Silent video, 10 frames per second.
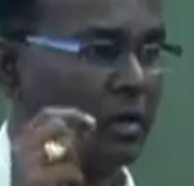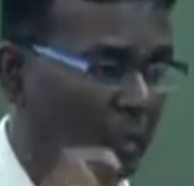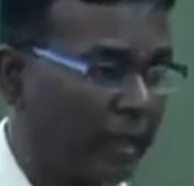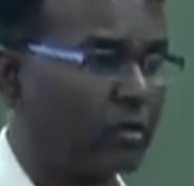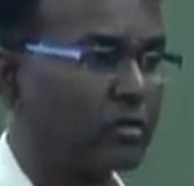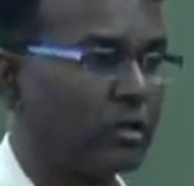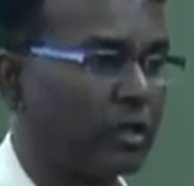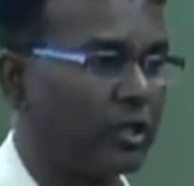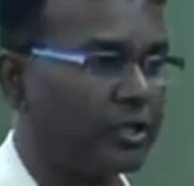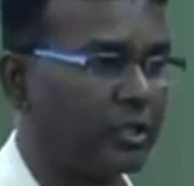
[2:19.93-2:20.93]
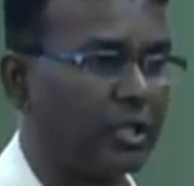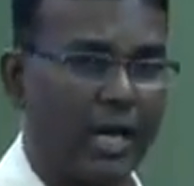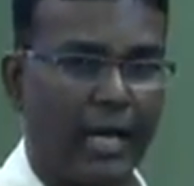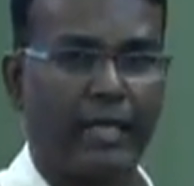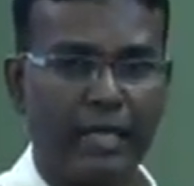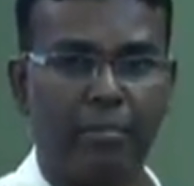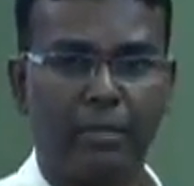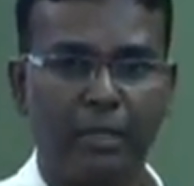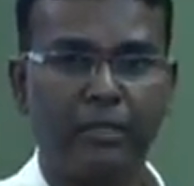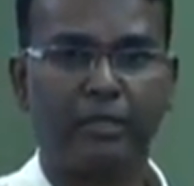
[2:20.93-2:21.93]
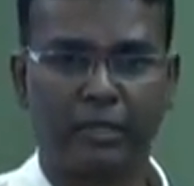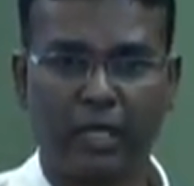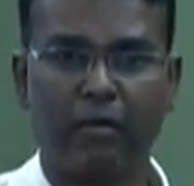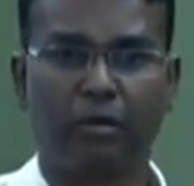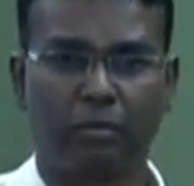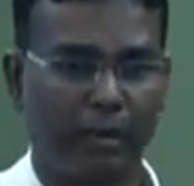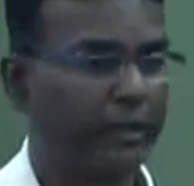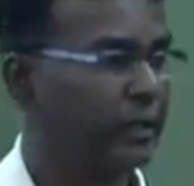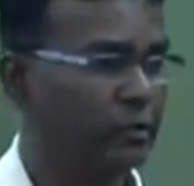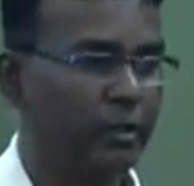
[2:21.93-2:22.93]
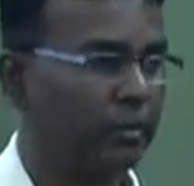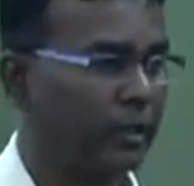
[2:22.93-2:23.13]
microcirculation and implement it in our day-to-day